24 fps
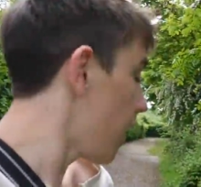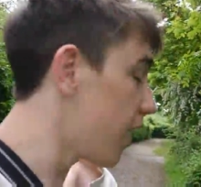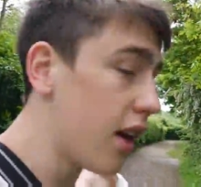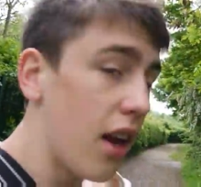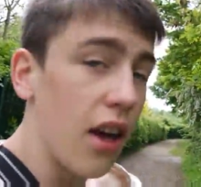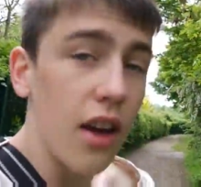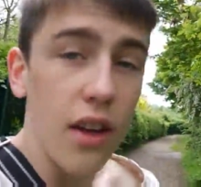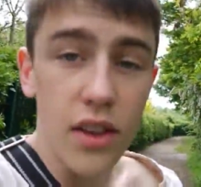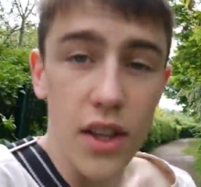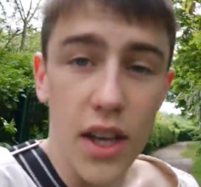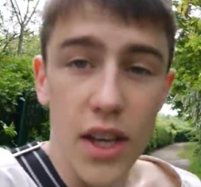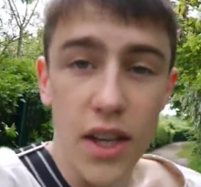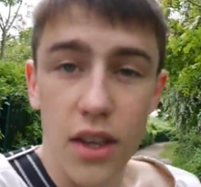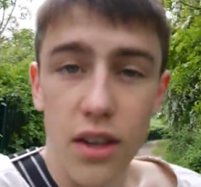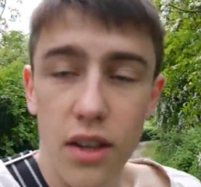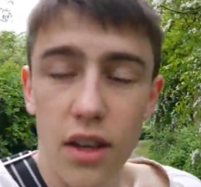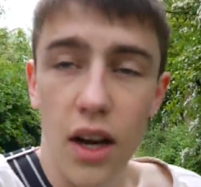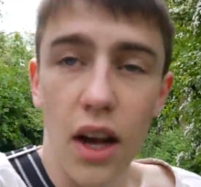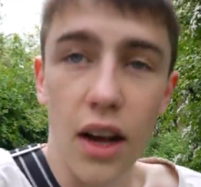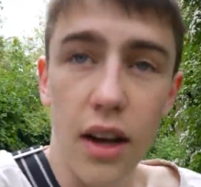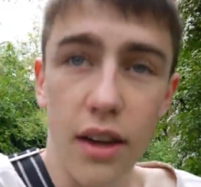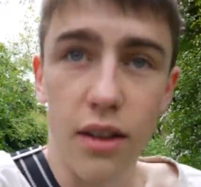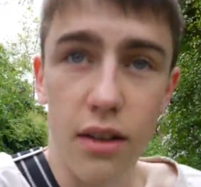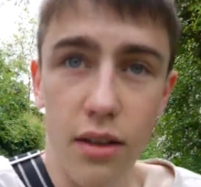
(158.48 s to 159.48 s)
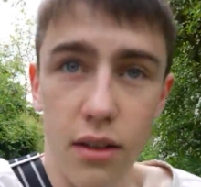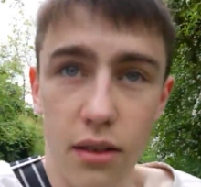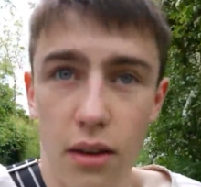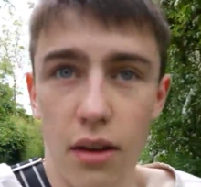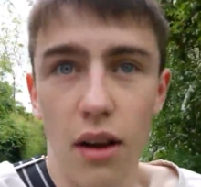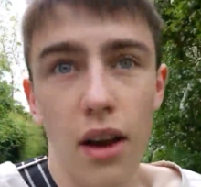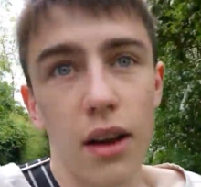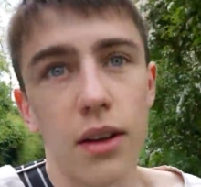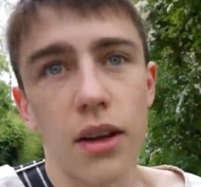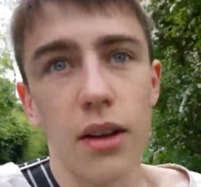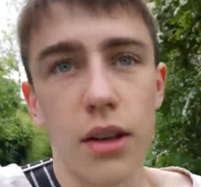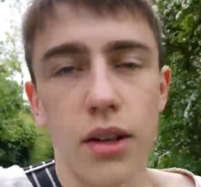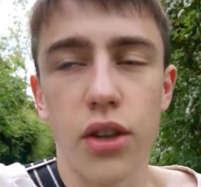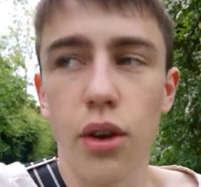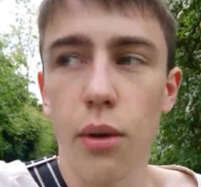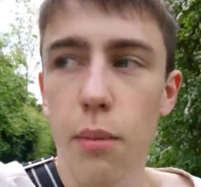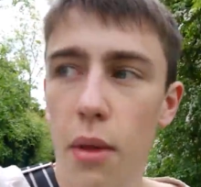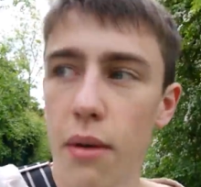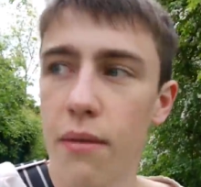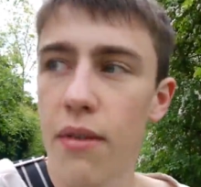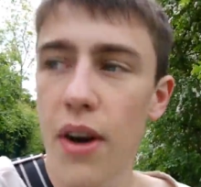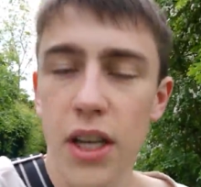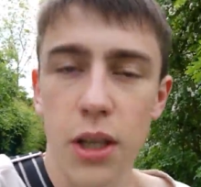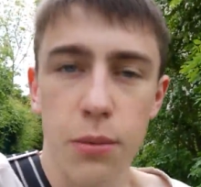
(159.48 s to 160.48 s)
I learnt this, like I
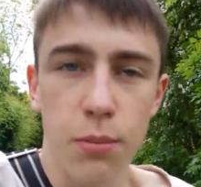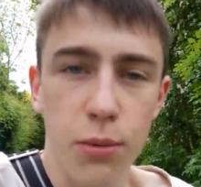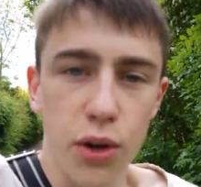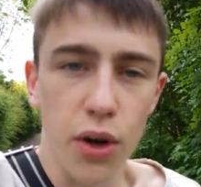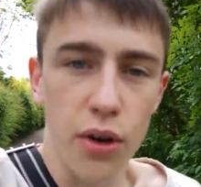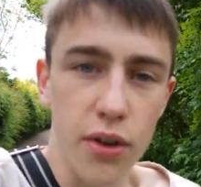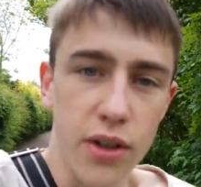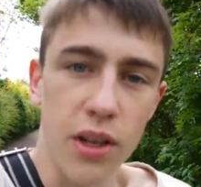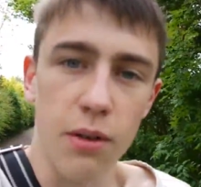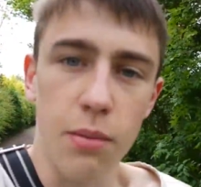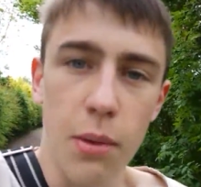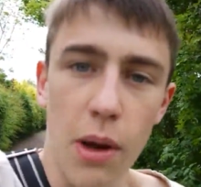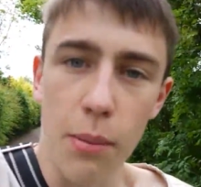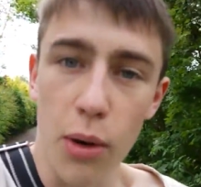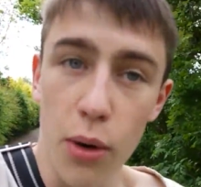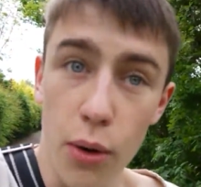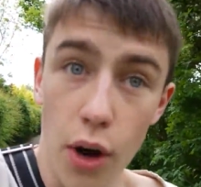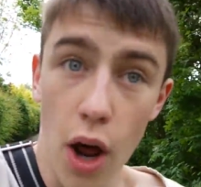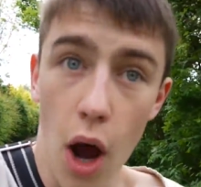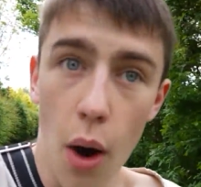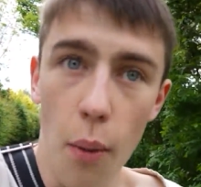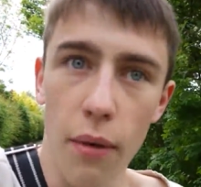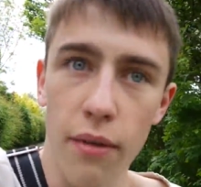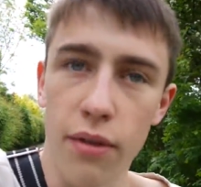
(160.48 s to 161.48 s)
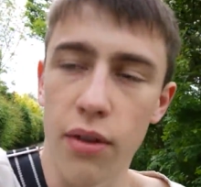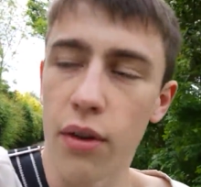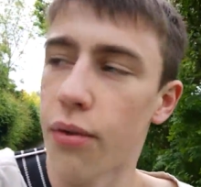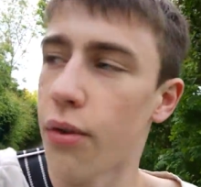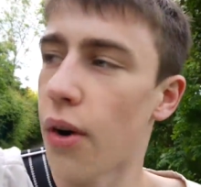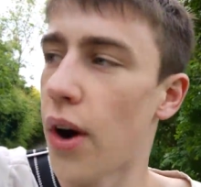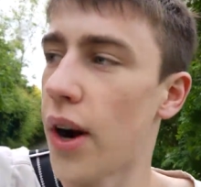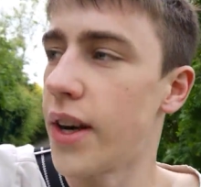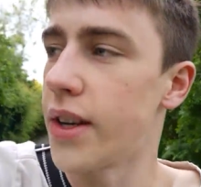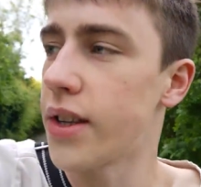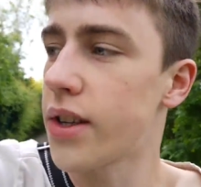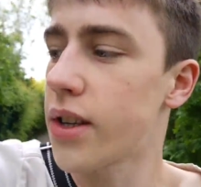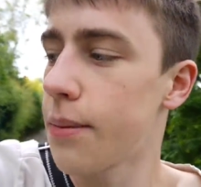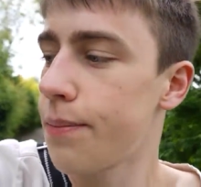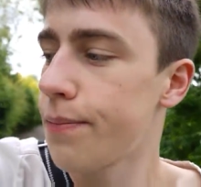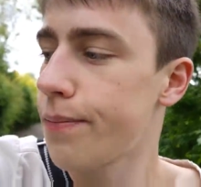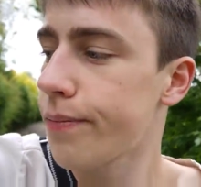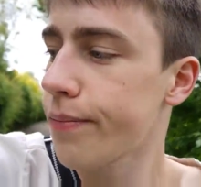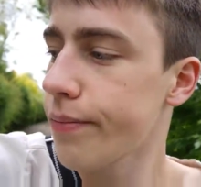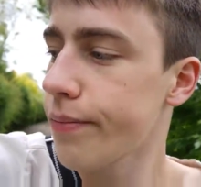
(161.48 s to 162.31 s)
assume the vast majority of people who know of the phrase,